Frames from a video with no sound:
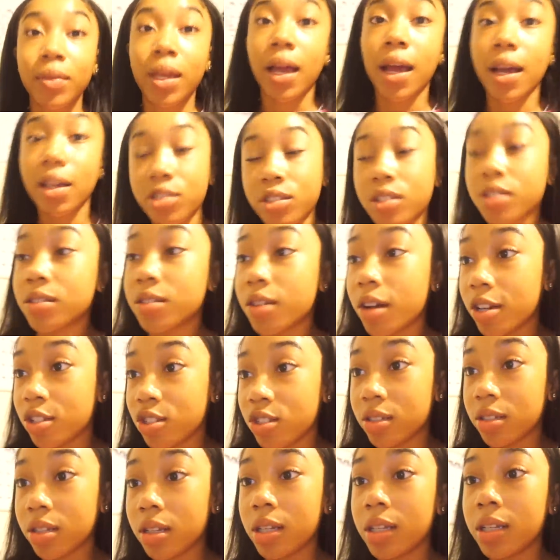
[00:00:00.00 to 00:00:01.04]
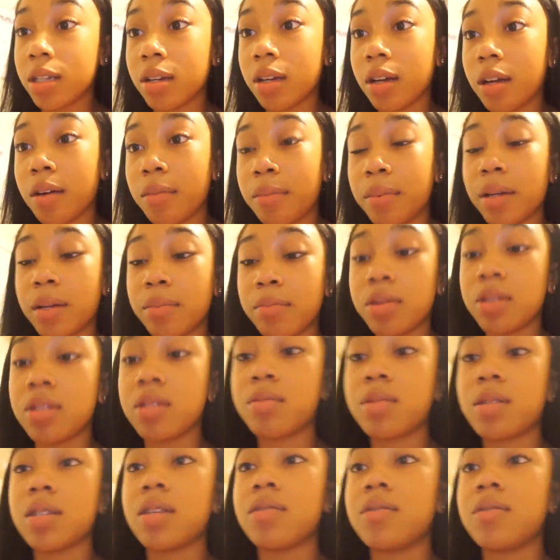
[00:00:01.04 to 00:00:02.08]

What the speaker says: As y'all saw, I just cleaned up and put some stuff